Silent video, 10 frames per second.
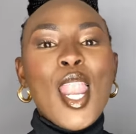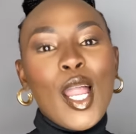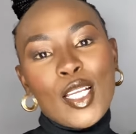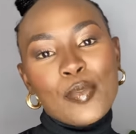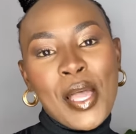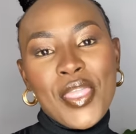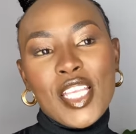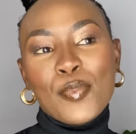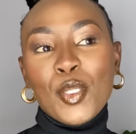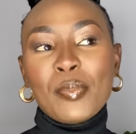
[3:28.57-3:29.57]
last month I
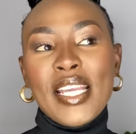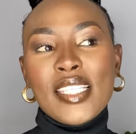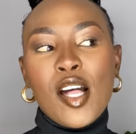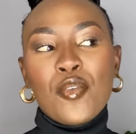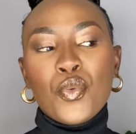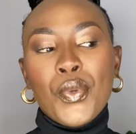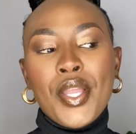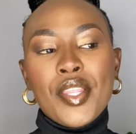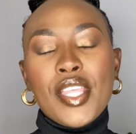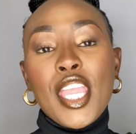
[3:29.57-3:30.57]
spoiled myself
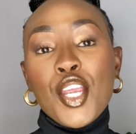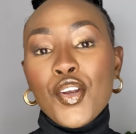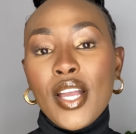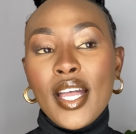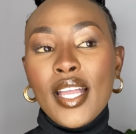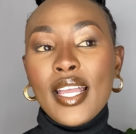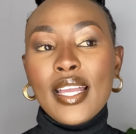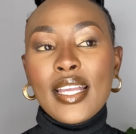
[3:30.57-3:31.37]
with Era